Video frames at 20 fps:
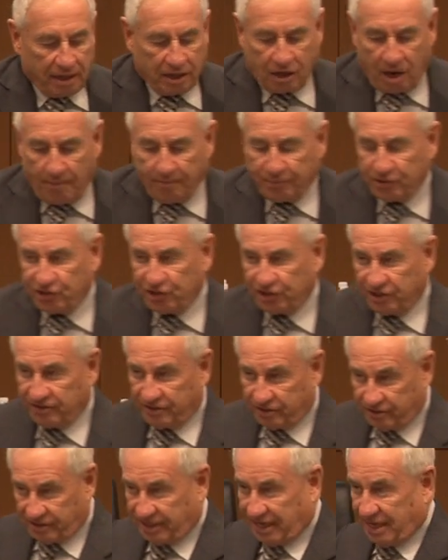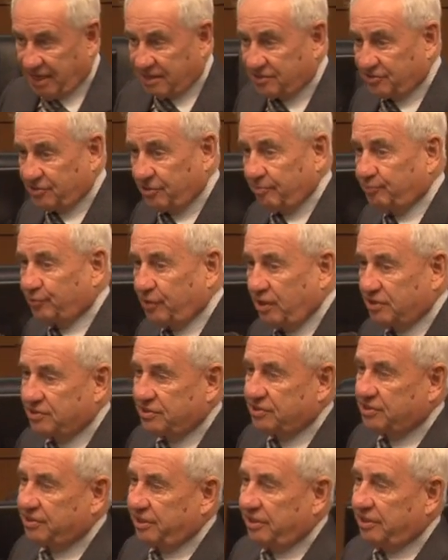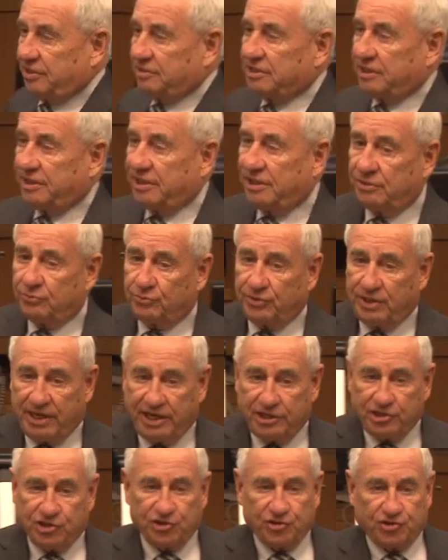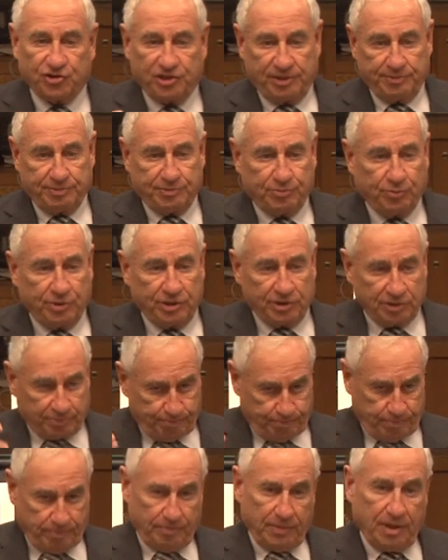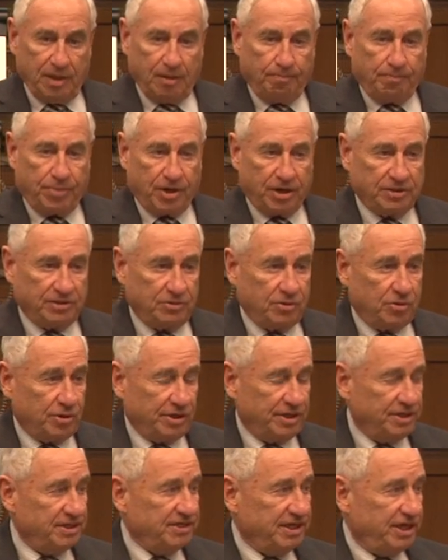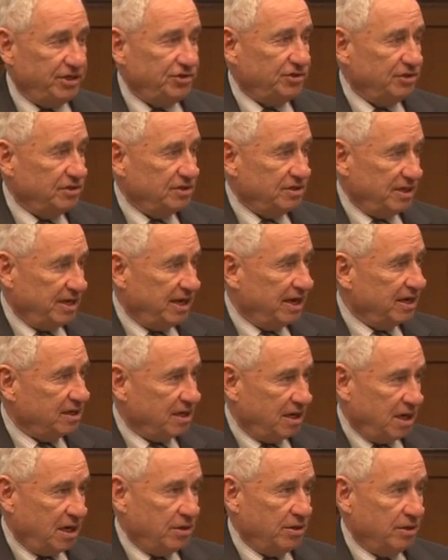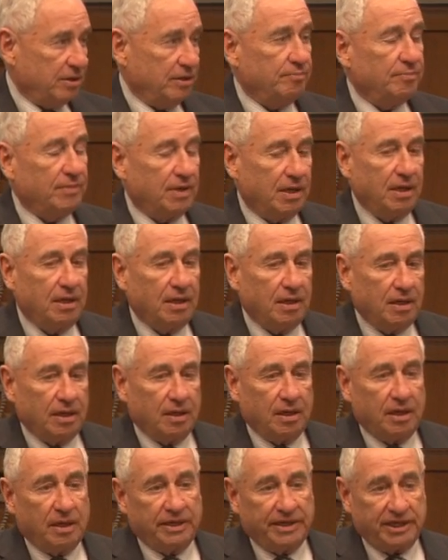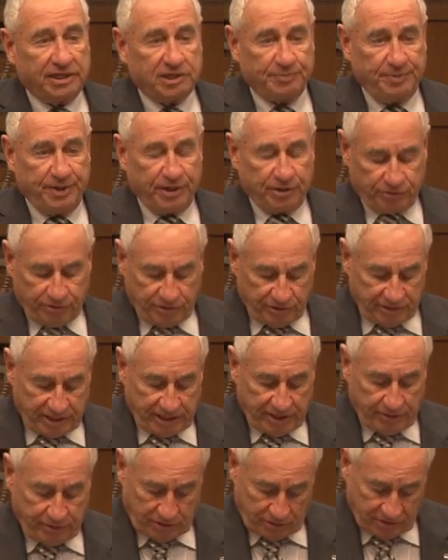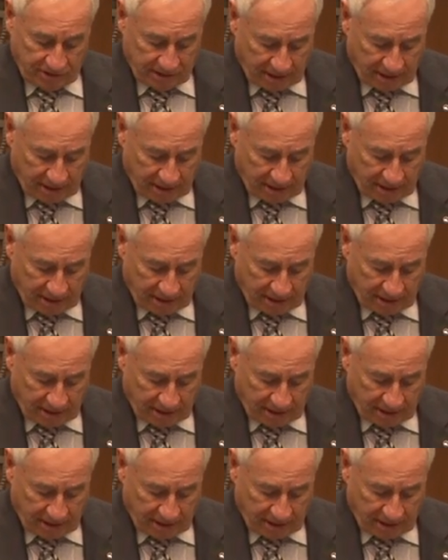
accomplishing their tasks and processes in relationships with partner organizations like uh, guest speaker today who